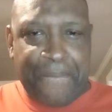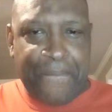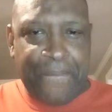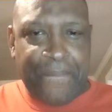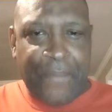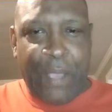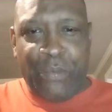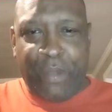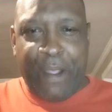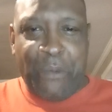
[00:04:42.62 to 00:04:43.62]
They don't
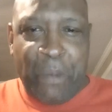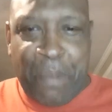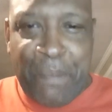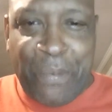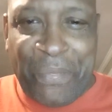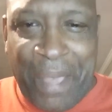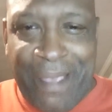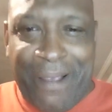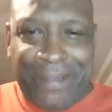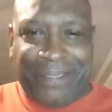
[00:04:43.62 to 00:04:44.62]
care what people think or
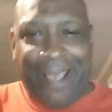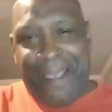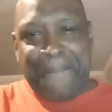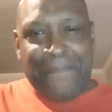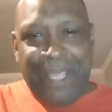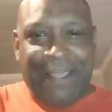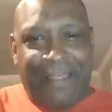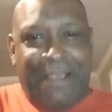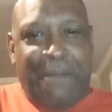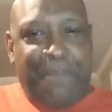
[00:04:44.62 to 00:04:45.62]
say.
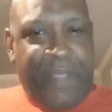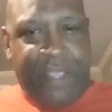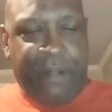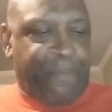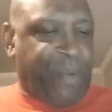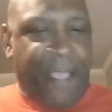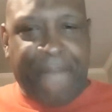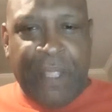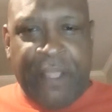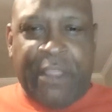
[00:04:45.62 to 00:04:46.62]
They'll get a plate.
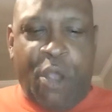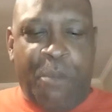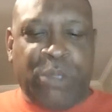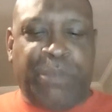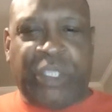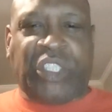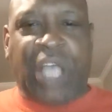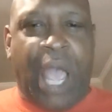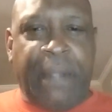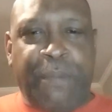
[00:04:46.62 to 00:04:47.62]
They'll almost put
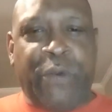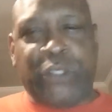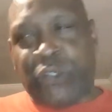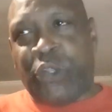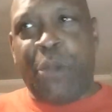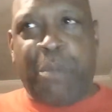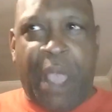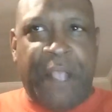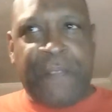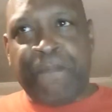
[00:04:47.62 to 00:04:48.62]
sideboards on their plate
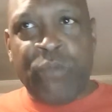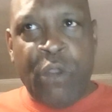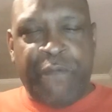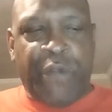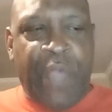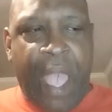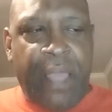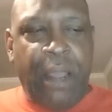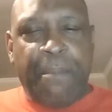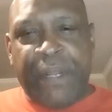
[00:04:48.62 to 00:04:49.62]
for that.
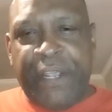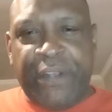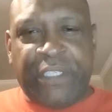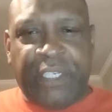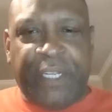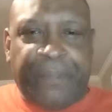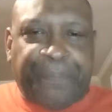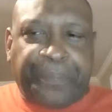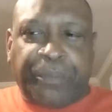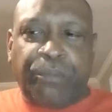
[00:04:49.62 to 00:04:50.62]
But here's the deal.
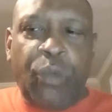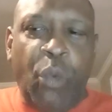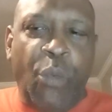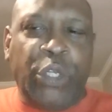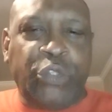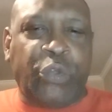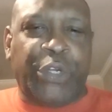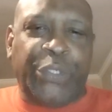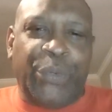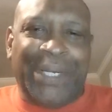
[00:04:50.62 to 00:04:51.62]
When you sort of do
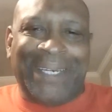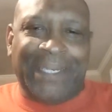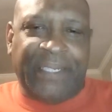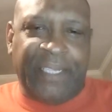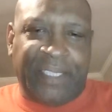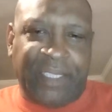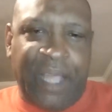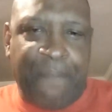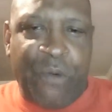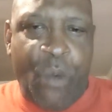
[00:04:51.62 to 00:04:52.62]
it in a decent type
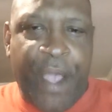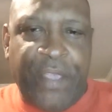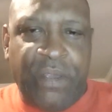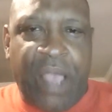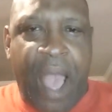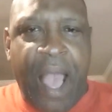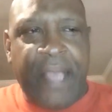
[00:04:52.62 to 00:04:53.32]
of way, you guys,